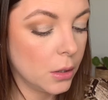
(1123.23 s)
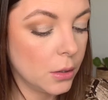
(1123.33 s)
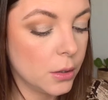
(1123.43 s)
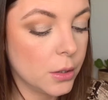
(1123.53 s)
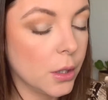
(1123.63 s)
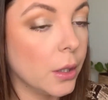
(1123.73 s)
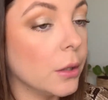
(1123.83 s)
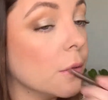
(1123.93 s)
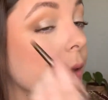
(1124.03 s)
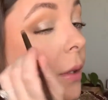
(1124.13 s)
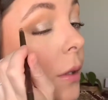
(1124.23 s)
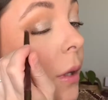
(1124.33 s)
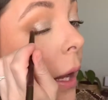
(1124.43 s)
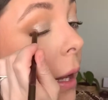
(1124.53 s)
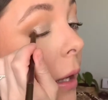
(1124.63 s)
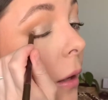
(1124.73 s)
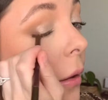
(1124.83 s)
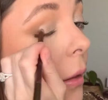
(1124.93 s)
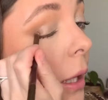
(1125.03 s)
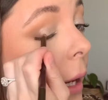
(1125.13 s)
Just kind of staying on
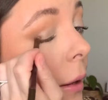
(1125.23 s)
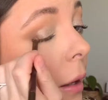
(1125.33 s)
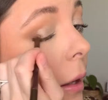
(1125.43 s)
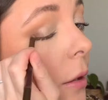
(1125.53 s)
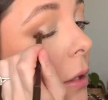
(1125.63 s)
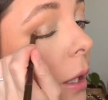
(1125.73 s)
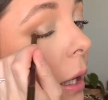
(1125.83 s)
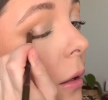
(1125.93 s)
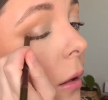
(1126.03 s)
the outer edge again